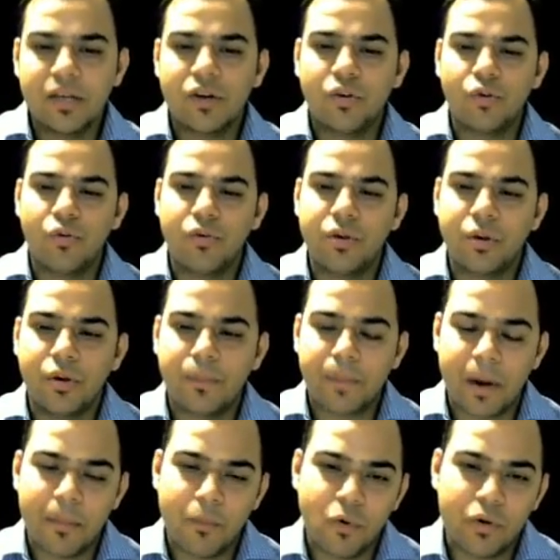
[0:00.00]
to
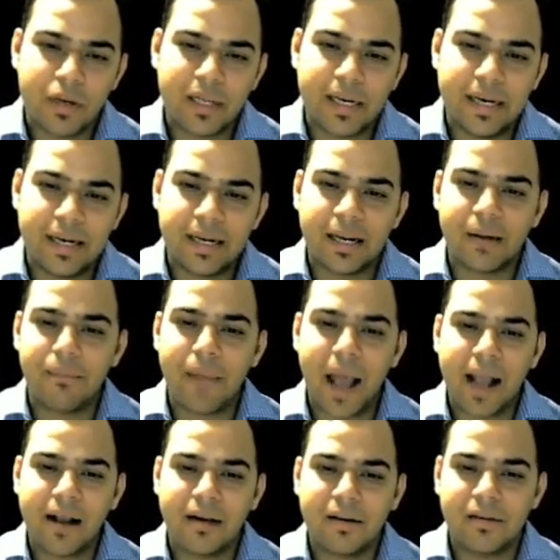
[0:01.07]
promote
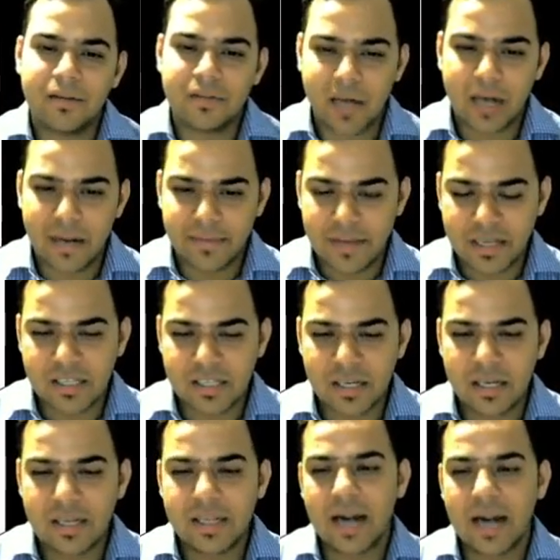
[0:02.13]
interbank
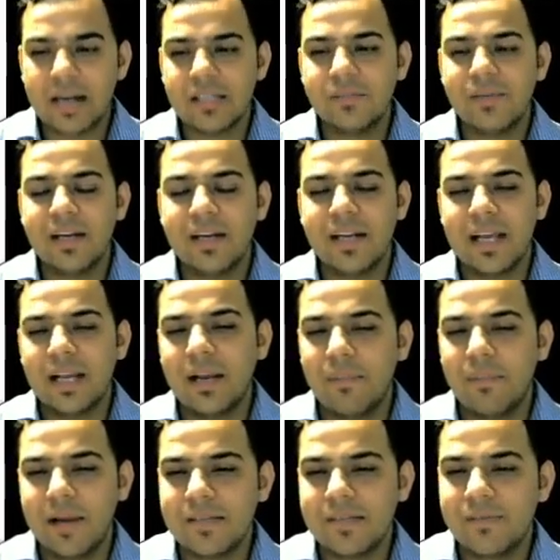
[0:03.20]
transaction that is being taking
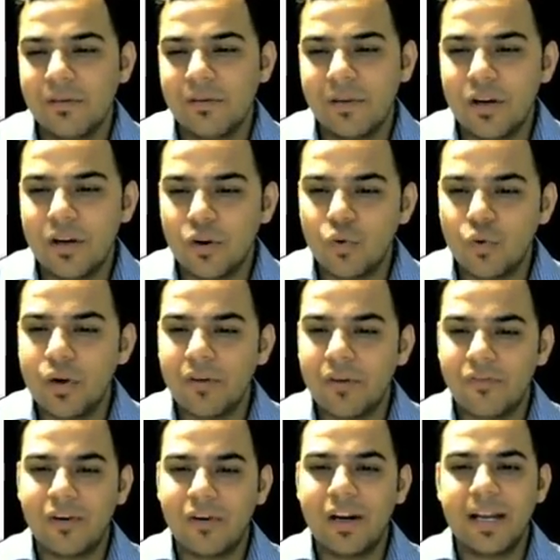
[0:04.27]
place between two
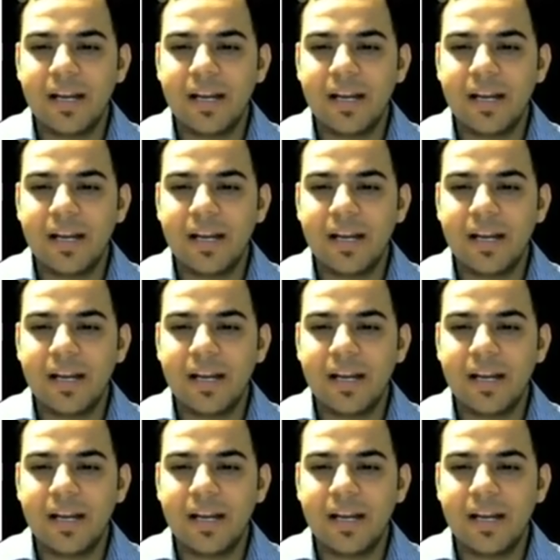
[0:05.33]
different